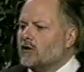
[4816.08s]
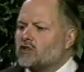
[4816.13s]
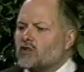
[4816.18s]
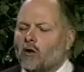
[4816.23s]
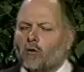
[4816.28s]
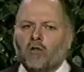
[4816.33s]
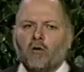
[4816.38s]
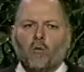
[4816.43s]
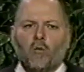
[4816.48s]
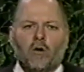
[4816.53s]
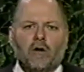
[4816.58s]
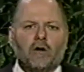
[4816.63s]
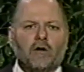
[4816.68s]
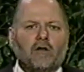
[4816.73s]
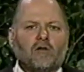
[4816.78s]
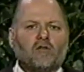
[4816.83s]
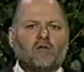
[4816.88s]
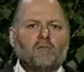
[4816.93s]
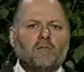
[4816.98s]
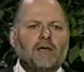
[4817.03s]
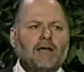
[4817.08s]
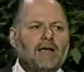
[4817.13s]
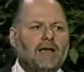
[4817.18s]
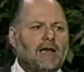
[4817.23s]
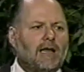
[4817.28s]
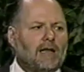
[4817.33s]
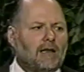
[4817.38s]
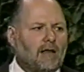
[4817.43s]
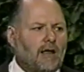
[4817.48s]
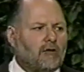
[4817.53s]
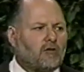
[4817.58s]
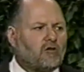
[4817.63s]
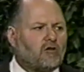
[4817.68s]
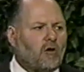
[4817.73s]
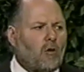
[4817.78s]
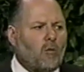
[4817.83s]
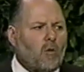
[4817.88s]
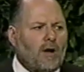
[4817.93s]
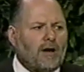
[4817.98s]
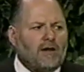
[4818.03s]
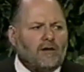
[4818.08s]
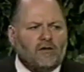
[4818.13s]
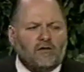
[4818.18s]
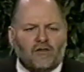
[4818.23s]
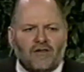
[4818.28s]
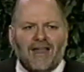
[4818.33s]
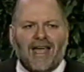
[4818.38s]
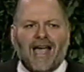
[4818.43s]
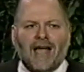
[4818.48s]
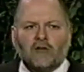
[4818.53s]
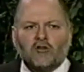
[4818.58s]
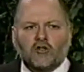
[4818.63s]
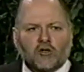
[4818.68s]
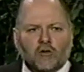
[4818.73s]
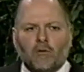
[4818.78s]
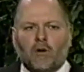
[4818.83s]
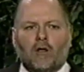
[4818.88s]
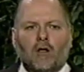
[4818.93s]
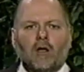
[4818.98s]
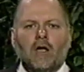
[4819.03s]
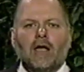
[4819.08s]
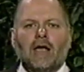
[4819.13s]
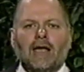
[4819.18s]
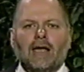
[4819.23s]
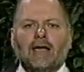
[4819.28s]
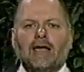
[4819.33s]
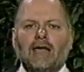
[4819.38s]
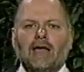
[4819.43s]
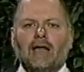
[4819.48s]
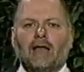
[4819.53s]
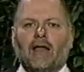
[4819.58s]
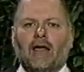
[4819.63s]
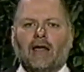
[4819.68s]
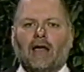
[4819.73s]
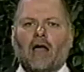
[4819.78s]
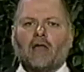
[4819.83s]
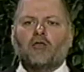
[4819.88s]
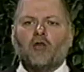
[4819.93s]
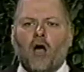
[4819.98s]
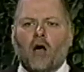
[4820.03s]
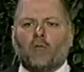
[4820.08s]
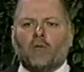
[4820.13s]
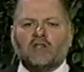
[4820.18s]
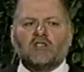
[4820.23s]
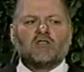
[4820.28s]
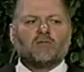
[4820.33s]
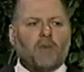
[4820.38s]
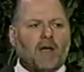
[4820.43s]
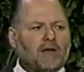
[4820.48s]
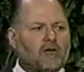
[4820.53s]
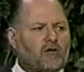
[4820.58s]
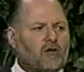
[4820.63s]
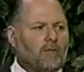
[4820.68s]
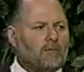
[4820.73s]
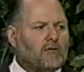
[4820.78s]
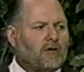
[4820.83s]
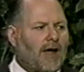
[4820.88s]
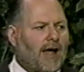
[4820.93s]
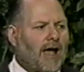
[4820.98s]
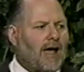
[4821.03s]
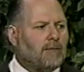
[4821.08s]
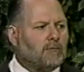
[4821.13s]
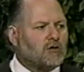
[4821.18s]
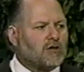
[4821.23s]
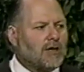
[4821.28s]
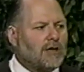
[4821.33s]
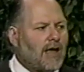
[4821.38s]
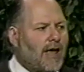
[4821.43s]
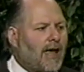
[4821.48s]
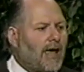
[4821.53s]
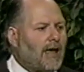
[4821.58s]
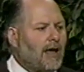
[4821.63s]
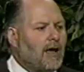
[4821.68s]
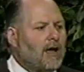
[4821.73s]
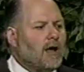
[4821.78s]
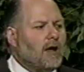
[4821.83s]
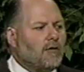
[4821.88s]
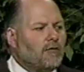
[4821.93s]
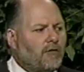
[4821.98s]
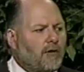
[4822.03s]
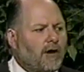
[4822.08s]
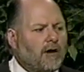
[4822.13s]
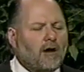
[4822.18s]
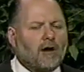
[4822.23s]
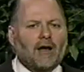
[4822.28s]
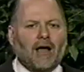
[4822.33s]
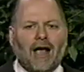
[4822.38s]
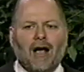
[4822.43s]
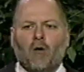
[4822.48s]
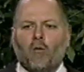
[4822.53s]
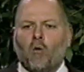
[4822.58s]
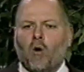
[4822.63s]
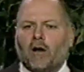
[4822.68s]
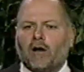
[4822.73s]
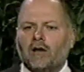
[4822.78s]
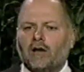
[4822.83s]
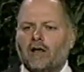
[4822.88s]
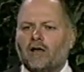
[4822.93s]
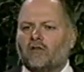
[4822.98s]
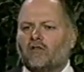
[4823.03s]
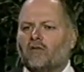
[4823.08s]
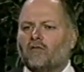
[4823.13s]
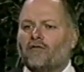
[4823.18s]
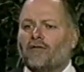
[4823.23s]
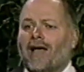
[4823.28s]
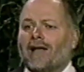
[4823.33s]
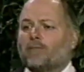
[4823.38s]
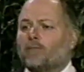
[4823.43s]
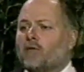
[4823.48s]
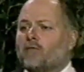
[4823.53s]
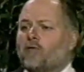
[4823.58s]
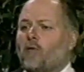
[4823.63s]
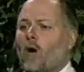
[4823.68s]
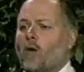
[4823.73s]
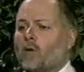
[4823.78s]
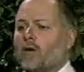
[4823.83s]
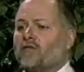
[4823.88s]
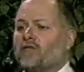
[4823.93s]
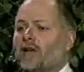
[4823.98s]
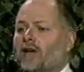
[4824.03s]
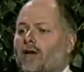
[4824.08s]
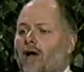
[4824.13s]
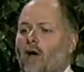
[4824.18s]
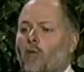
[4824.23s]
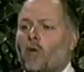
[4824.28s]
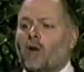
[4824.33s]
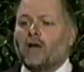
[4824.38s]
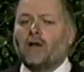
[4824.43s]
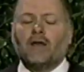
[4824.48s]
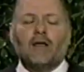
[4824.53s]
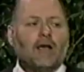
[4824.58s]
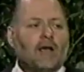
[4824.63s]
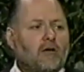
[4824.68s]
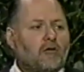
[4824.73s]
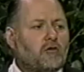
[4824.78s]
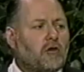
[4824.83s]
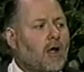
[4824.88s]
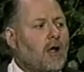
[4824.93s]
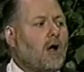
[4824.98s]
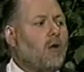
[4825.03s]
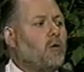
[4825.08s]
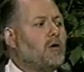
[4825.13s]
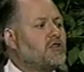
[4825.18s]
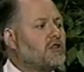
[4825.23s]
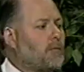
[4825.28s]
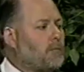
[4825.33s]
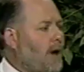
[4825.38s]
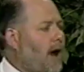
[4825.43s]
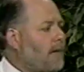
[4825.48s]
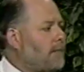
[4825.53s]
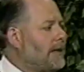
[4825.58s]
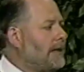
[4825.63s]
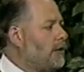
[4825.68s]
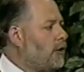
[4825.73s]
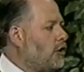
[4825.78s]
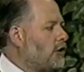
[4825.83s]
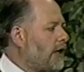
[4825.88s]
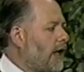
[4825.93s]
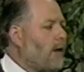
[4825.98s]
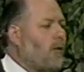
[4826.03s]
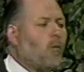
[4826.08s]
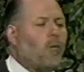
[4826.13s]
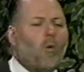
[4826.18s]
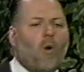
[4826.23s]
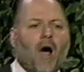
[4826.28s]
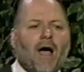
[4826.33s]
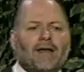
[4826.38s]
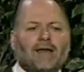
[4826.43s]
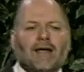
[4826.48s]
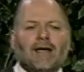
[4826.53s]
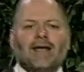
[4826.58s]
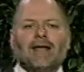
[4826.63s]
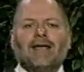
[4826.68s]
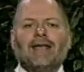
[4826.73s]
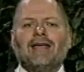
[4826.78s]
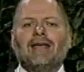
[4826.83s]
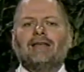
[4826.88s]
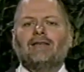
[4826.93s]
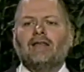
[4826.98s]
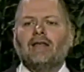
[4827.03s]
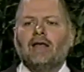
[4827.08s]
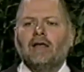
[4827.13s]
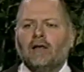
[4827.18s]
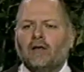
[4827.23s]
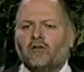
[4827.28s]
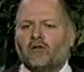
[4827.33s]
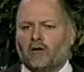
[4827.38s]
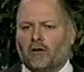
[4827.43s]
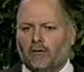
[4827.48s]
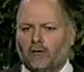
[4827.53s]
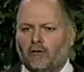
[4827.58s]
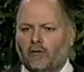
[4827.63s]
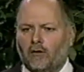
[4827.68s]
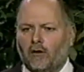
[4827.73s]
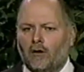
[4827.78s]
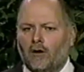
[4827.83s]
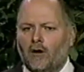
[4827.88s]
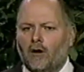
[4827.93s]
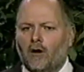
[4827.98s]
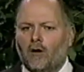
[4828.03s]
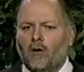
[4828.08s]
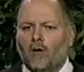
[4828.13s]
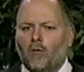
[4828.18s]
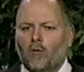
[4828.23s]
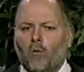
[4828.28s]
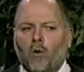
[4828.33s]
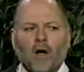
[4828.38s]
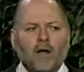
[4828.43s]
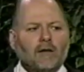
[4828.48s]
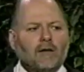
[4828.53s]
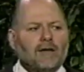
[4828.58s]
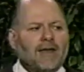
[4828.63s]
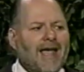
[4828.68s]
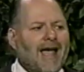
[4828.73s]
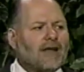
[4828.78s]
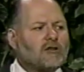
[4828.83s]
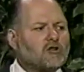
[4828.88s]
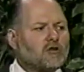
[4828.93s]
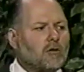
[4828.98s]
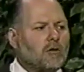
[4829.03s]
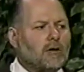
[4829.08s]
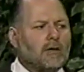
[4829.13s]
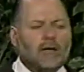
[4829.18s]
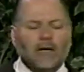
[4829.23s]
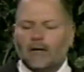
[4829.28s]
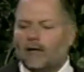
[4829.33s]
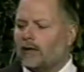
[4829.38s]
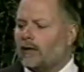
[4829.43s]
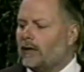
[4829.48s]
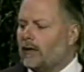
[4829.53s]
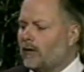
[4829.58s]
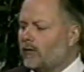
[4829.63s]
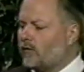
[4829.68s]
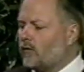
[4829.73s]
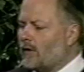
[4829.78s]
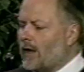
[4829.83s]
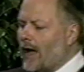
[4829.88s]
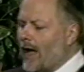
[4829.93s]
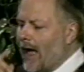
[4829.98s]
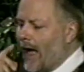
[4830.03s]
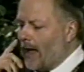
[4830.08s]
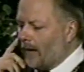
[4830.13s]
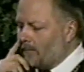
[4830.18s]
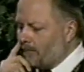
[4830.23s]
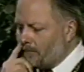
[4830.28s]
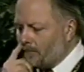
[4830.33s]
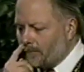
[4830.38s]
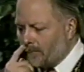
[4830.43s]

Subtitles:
So the word is meaningless. So what is natural healing? I thought we'd spend some time today figuring out what it is. In fact, before we figure out what it is, we should probably look at what it isn't. What natural healing is not.